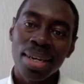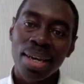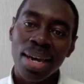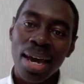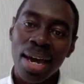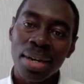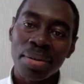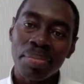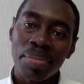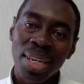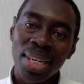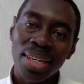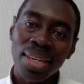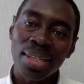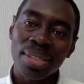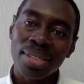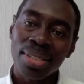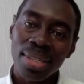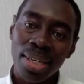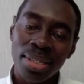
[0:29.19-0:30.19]
and making
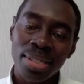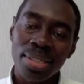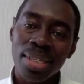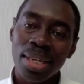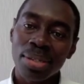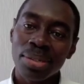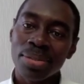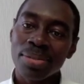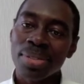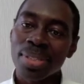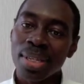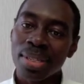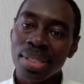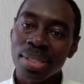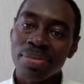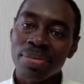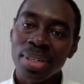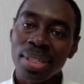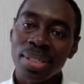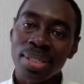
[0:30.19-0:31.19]
sense out of
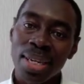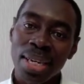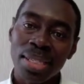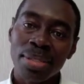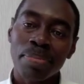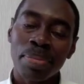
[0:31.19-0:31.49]
scientific text,